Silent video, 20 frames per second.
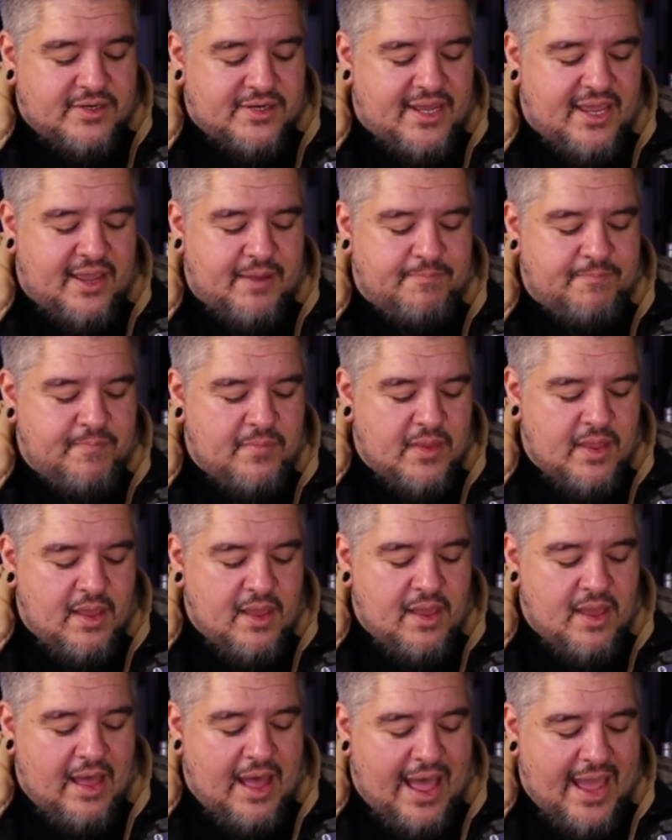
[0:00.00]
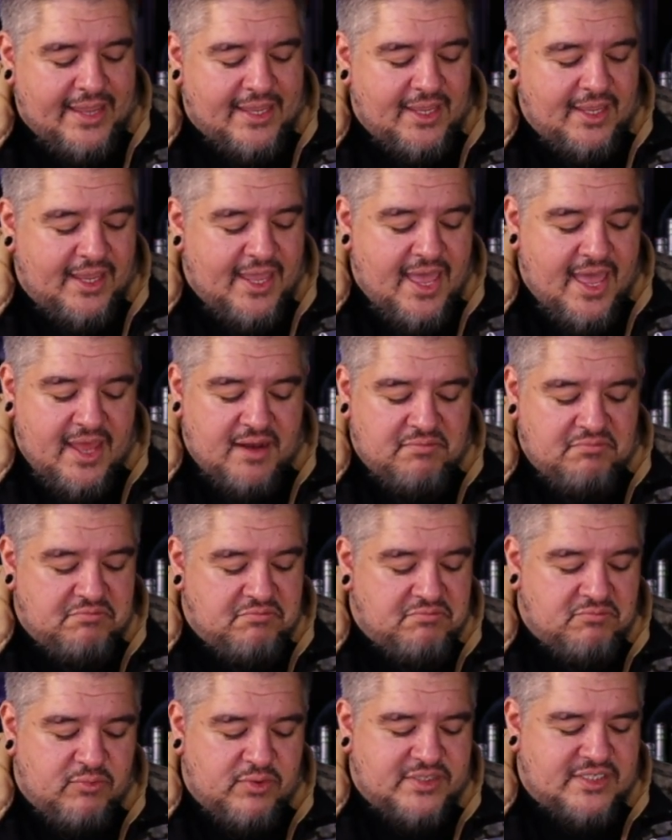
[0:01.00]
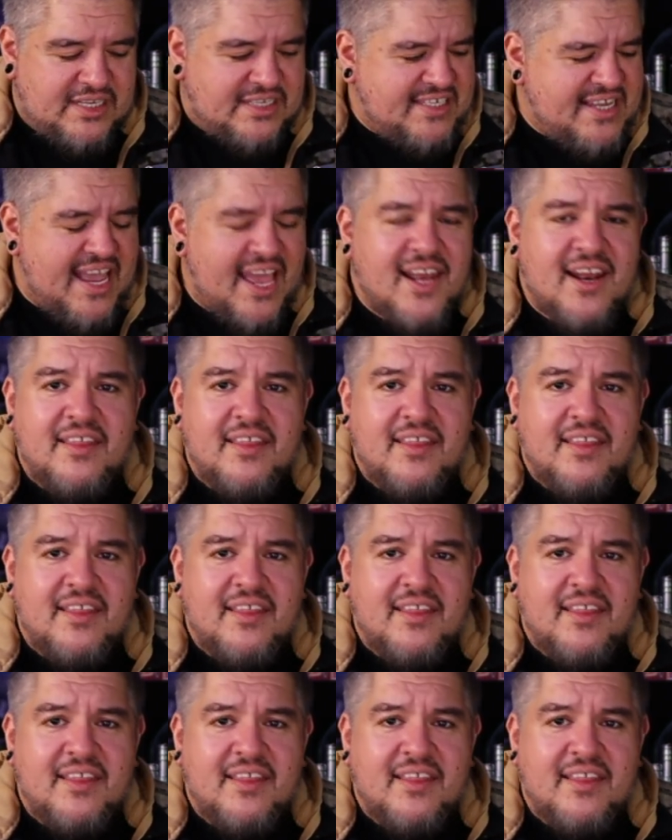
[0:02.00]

day I can get, was it 10?